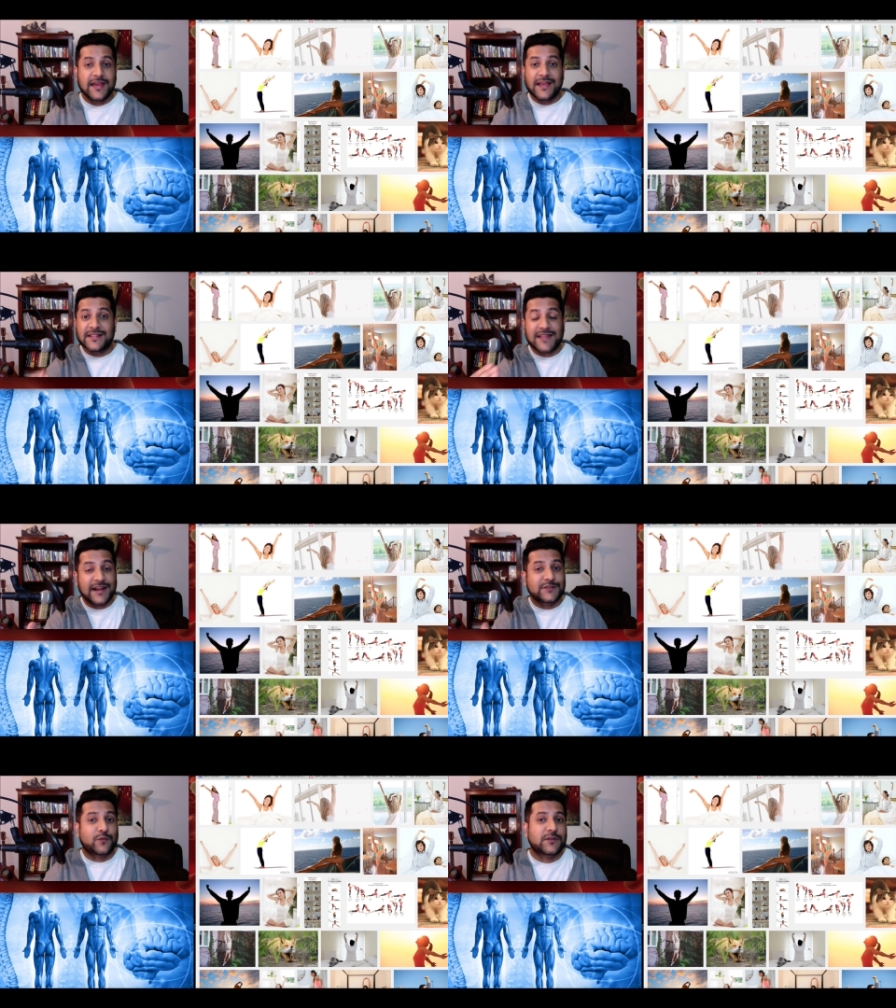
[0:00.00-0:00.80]
And
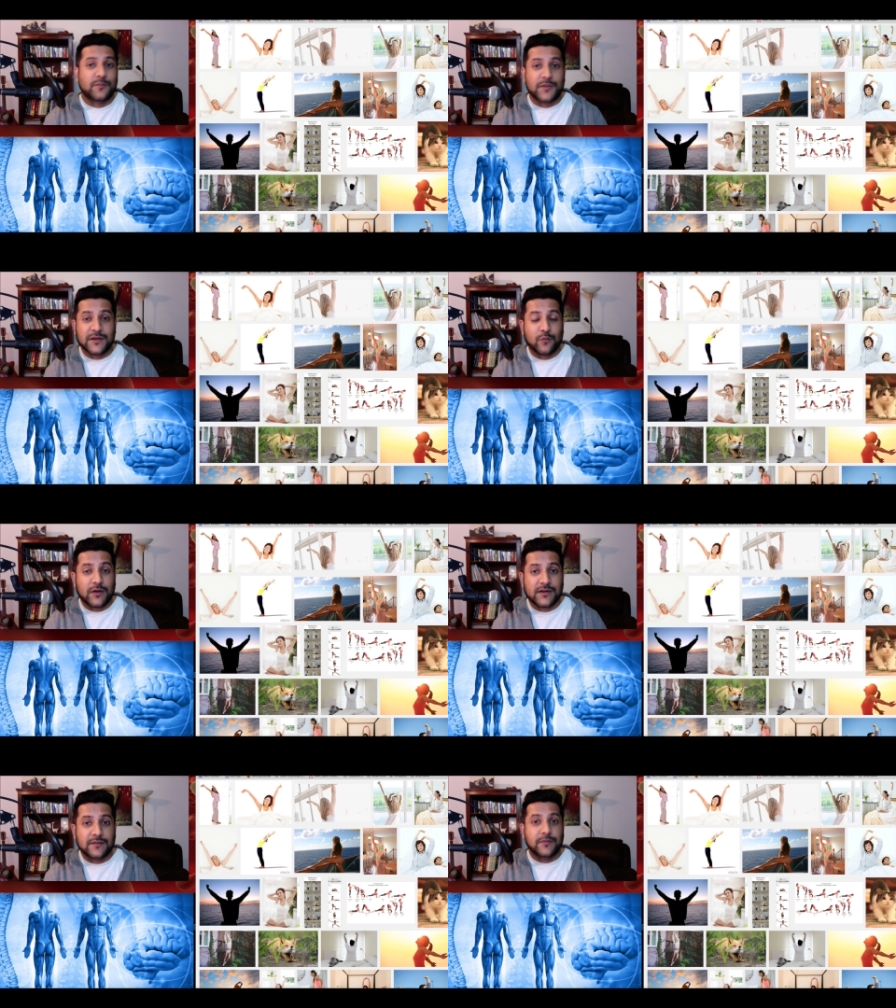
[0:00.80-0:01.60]
that is what the brain
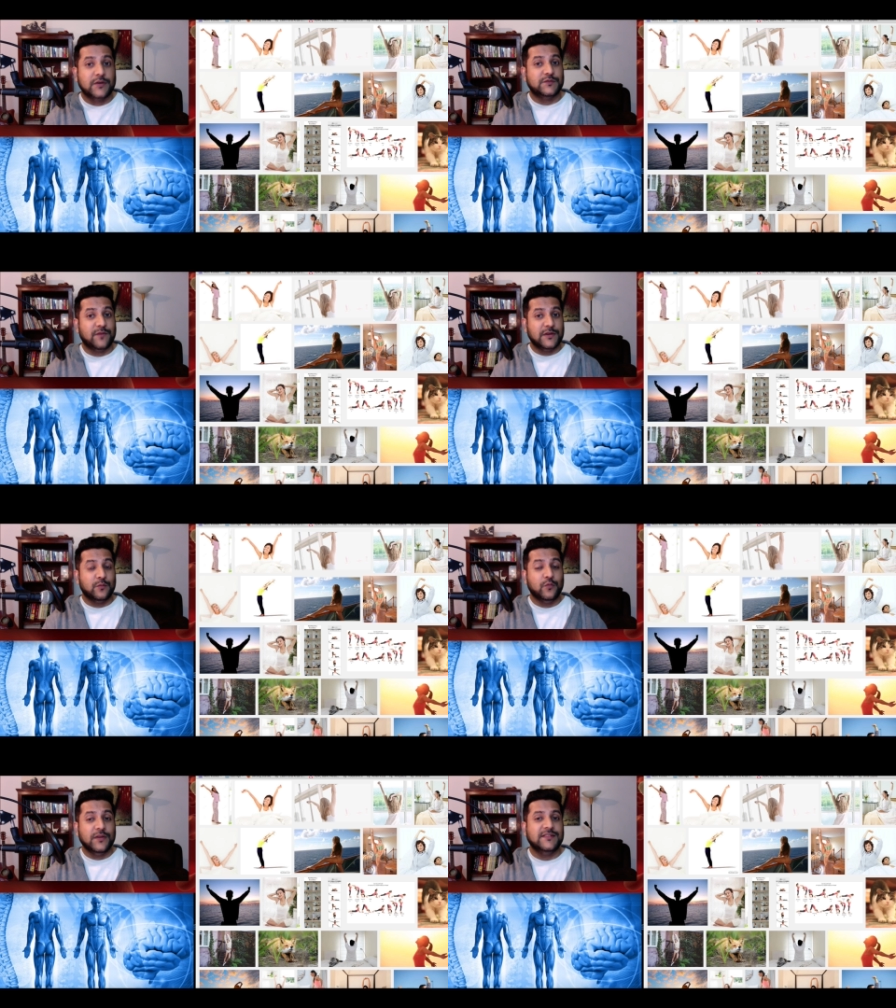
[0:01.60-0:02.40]
wanted, because when your
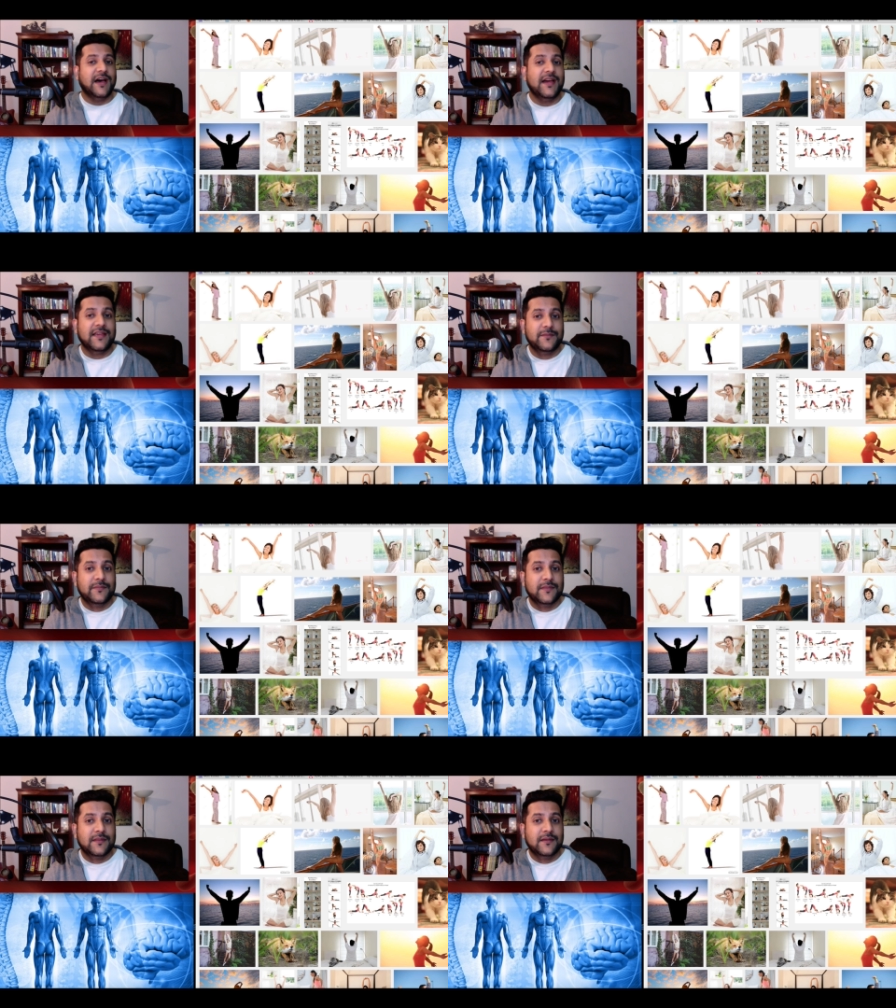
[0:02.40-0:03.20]
mood is high,
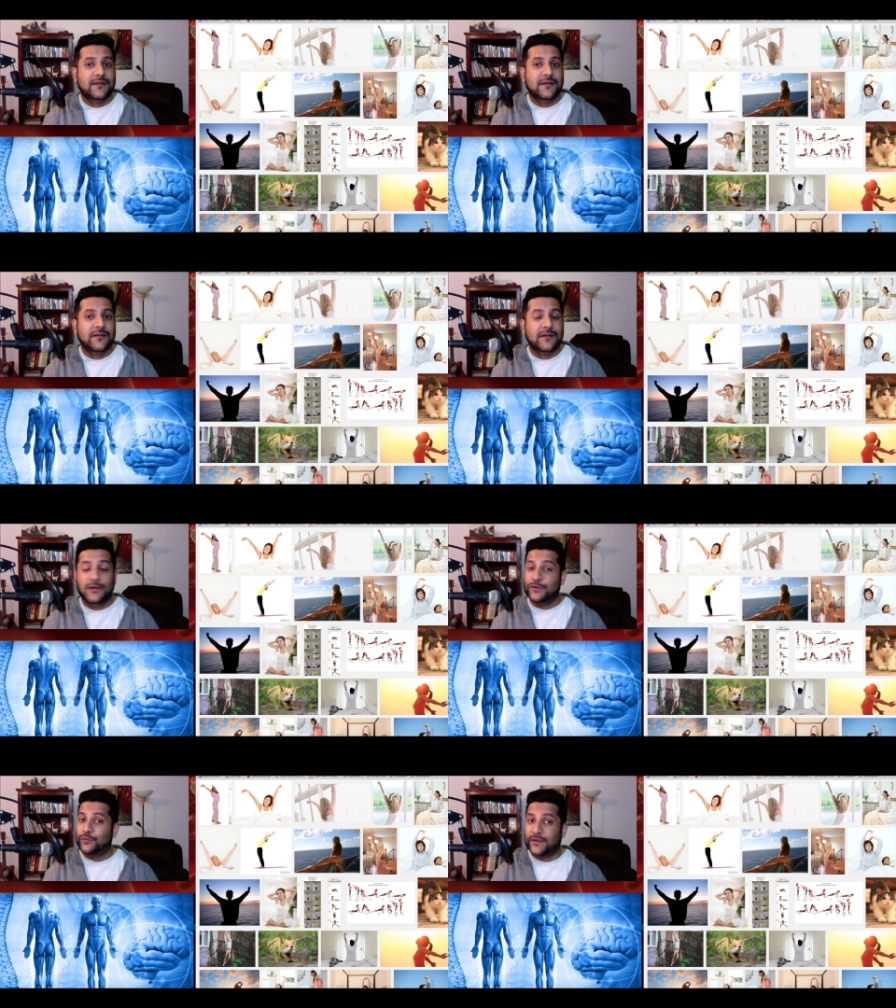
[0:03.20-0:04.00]

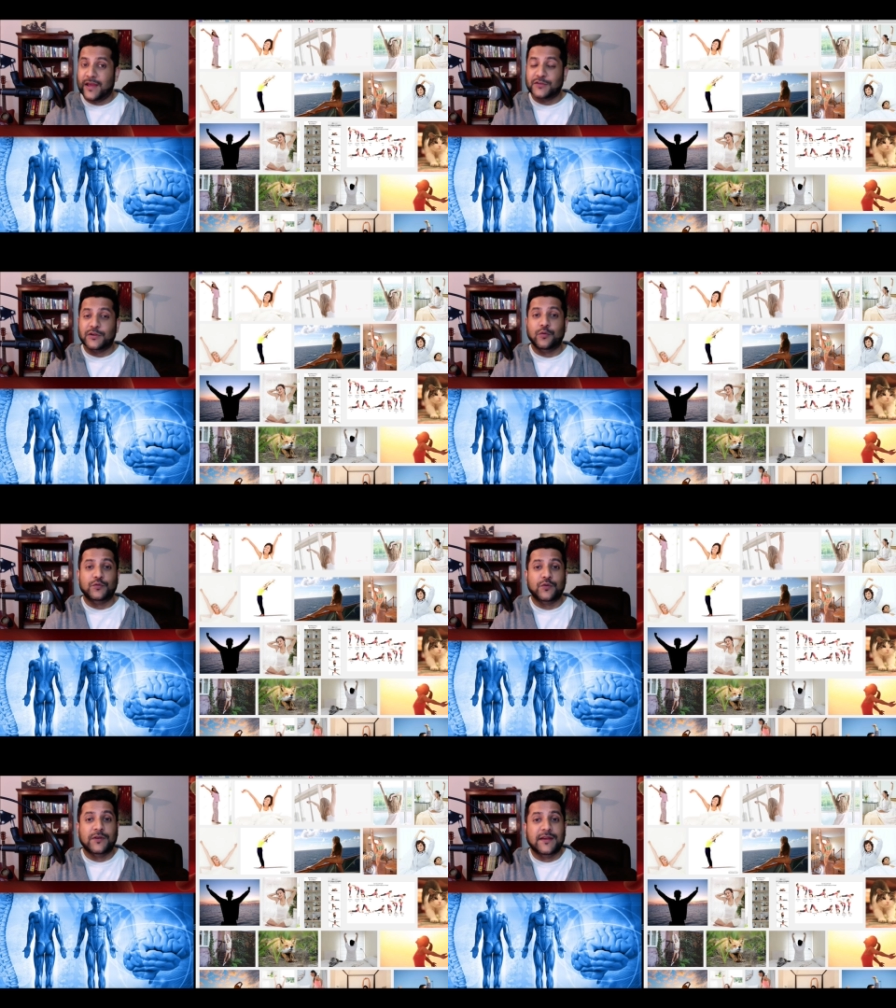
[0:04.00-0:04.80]
you can actually go
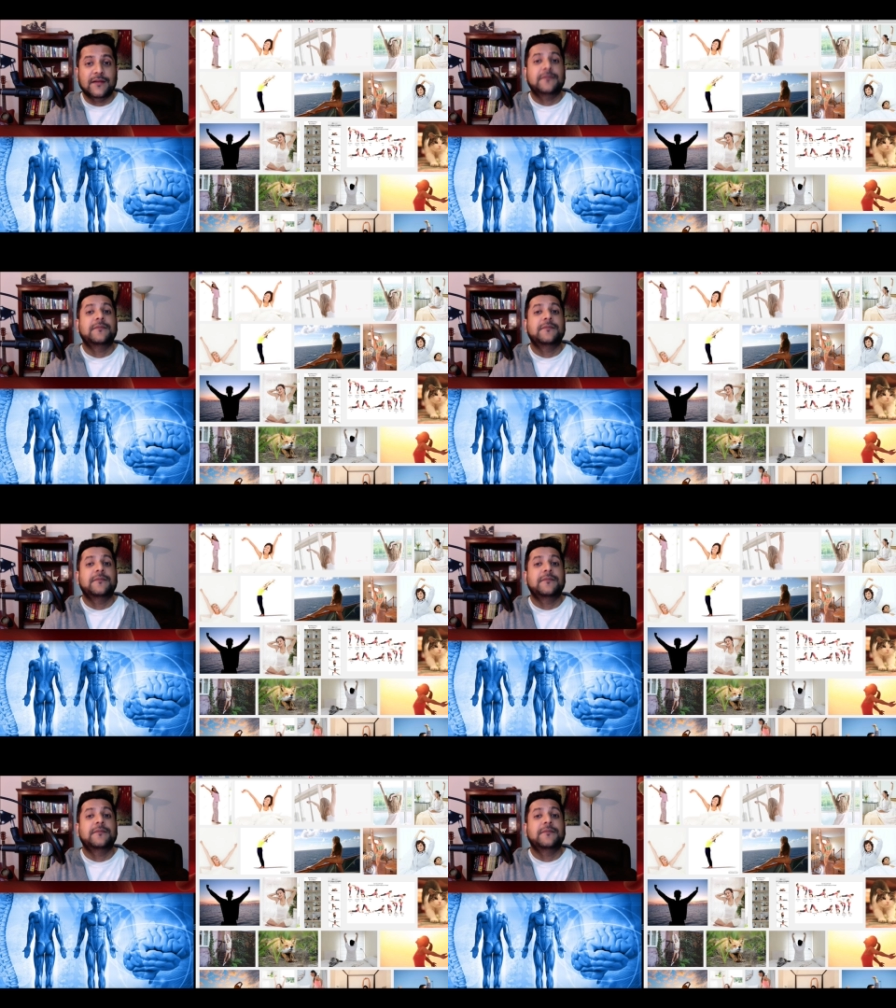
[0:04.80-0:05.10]
through your day